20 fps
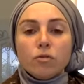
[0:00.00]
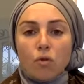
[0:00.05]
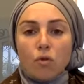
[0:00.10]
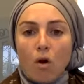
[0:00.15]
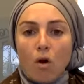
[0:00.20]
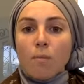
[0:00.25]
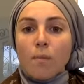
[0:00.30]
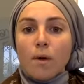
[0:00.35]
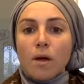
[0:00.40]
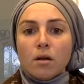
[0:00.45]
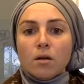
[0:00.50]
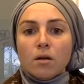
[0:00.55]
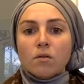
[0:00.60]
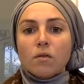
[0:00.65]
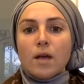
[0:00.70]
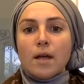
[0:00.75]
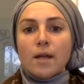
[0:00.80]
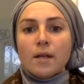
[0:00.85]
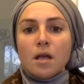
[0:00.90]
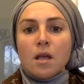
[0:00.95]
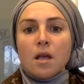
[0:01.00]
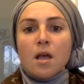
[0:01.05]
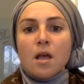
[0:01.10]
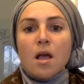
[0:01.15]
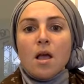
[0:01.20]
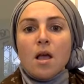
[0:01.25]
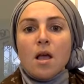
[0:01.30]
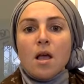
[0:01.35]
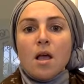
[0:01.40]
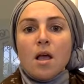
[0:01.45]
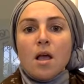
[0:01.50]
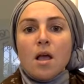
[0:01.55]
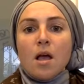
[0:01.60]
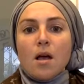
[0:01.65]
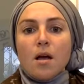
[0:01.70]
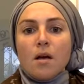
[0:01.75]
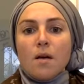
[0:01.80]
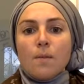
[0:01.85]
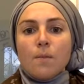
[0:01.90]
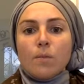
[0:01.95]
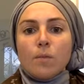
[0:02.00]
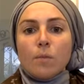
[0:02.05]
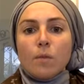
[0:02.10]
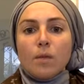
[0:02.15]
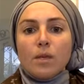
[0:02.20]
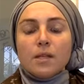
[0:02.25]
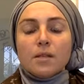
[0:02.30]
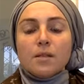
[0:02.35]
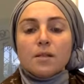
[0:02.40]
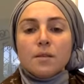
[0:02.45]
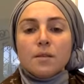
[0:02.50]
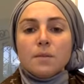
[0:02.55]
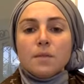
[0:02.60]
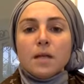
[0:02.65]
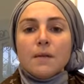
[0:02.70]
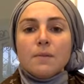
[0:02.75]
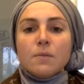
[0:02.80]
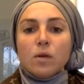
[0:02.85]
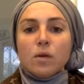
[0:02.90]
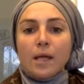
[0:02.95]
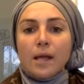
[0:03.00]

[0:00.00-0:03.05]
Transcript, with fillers: trauma, right? um, because sometimes what can